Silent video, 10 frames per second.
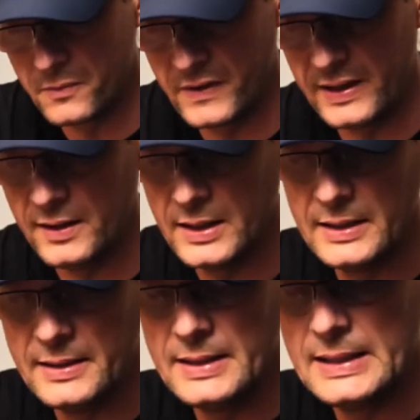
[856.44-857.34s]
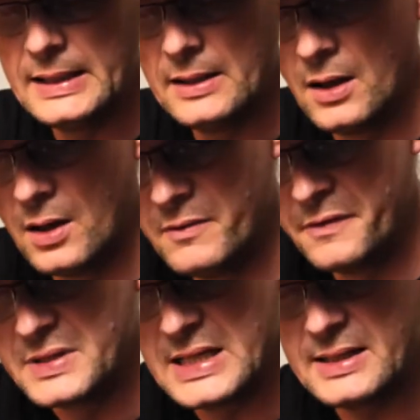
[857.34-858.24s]
thing.
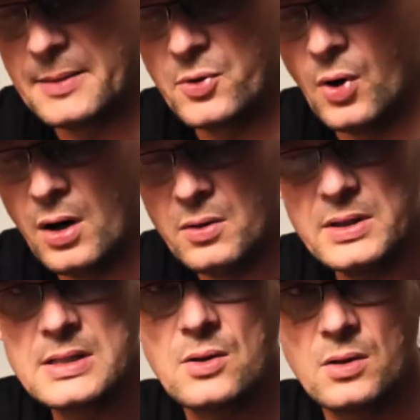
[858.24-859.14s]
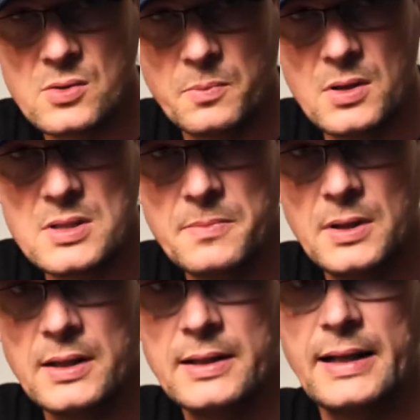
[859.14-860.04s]
With ZWO it's also
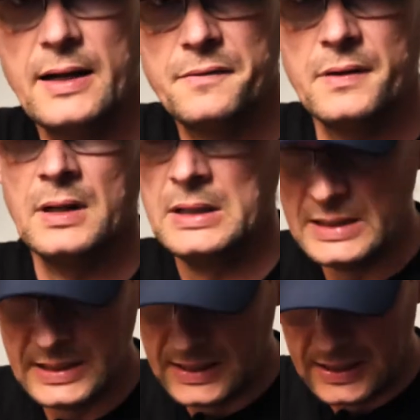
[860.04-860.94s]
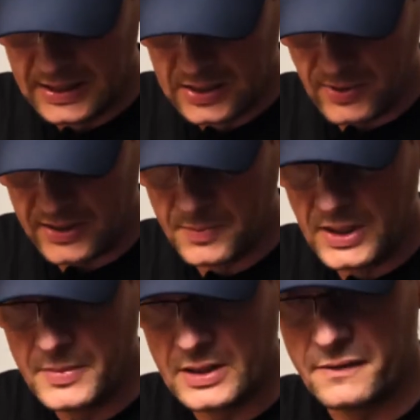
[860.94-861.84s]
possible. They have a 20
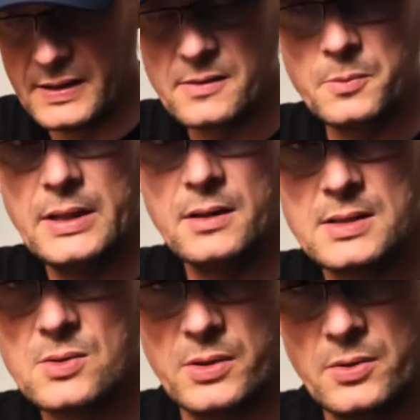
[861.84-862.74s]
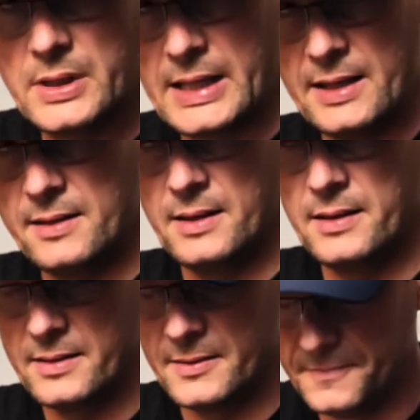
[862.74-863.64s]
millimeter filter wheel, so you
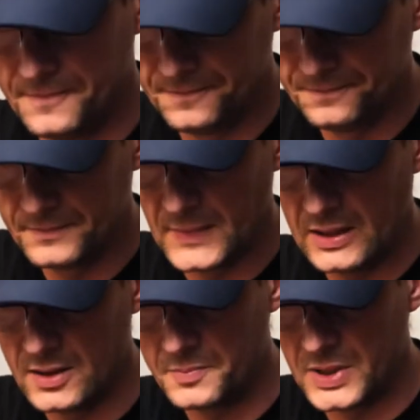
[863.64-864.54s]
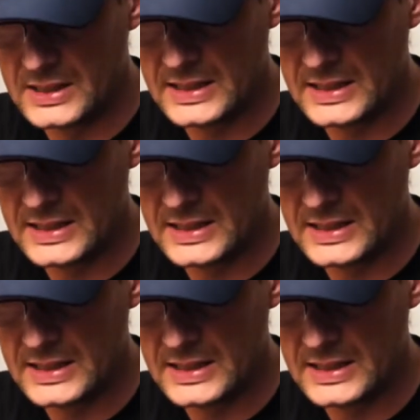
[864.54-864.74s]
can adopt this